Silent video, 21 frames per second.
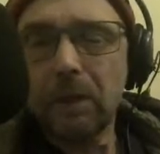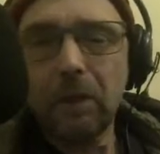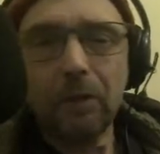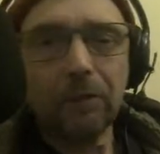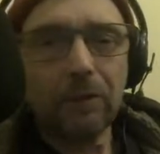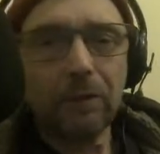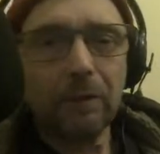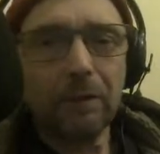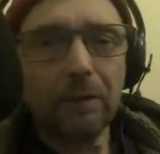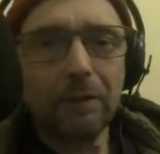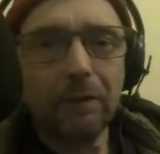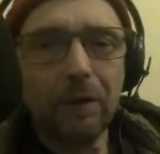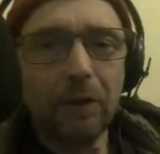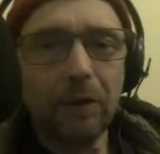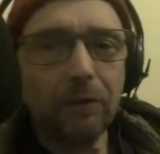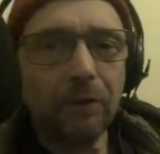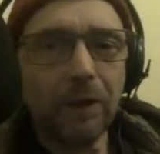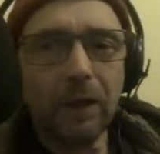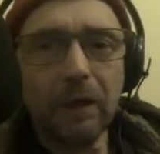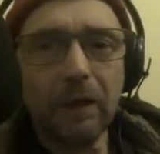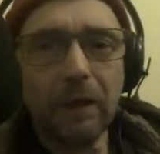
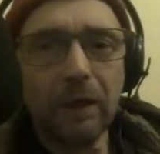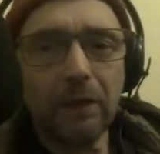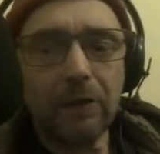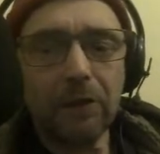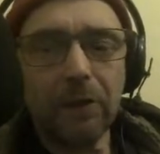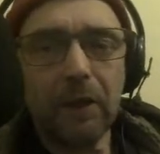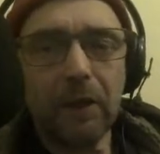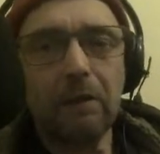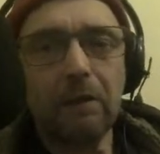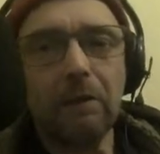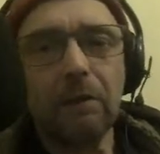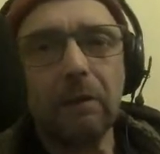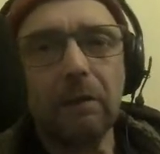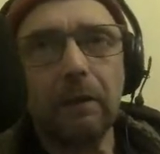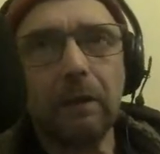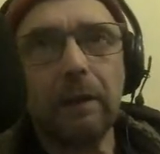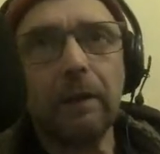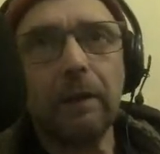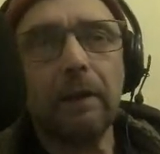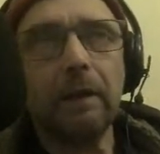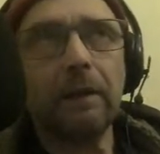Not taking it
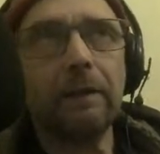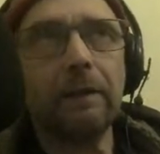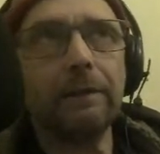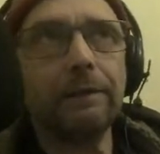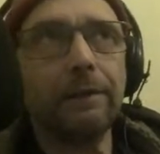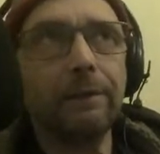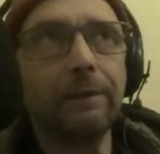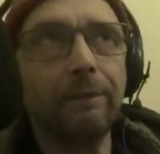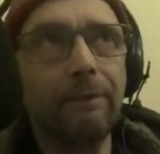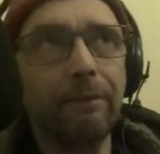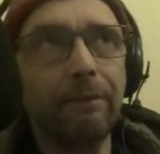seriously, and